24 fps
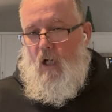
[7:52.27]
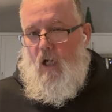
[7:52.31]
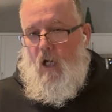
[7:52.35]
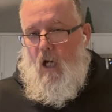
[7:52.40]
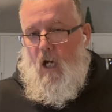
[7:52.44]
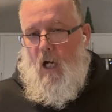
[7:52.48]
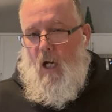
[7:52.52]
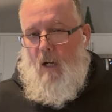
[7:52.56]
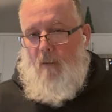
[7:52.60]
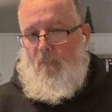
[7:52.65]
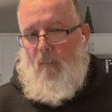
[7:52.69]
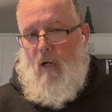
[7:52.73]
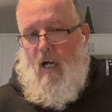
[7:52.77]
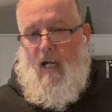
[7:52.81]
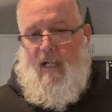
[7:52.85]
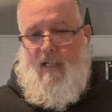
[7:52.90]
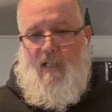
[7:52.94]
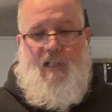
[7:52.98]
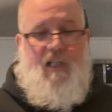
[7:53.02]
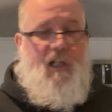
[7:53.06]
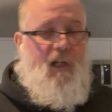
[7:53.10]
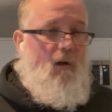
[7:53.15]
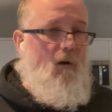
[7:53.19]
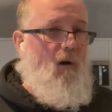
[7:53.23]
I
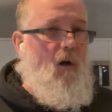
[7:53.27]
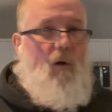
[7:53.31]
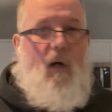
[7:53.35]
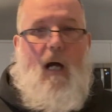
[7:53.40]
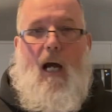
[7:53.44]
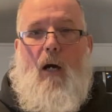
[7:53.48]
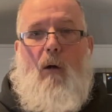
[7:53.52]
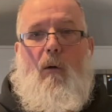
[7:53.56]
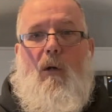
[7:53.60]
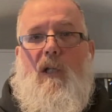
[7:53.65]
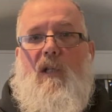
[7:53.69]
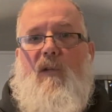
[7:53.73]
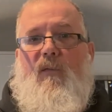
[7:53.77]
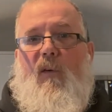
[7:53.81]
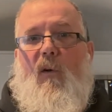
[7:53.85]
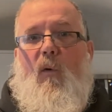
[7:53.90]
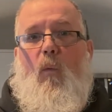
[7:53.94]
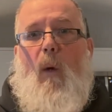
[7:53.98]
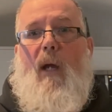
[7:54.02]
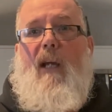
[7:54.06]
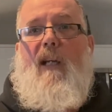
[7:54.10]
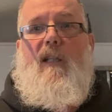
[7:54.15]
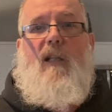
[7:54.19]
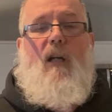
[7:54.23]
had 0 hours for
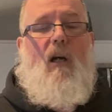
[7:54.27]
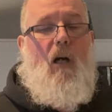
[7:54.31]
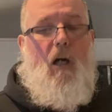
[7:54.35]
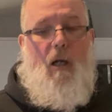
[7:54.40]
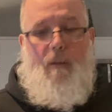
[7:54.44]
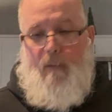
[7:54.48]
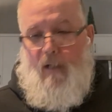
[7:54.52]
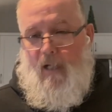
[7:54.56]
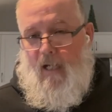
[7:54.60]
wait time,